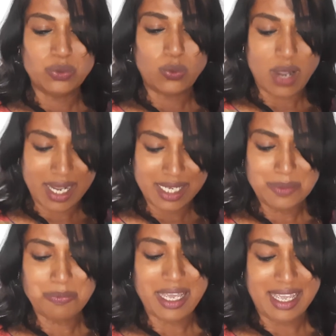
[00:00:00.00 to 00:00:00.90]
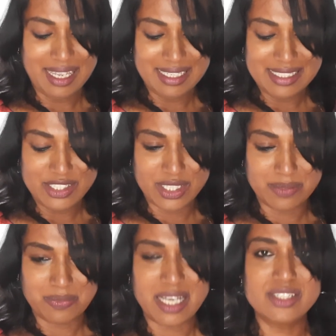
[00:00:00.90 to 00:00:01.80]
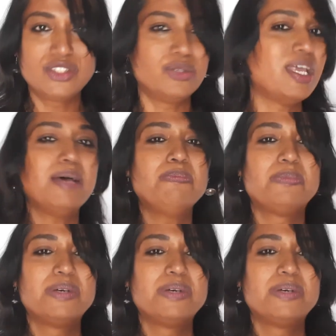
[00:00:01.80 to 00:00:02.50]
wipe and I stood up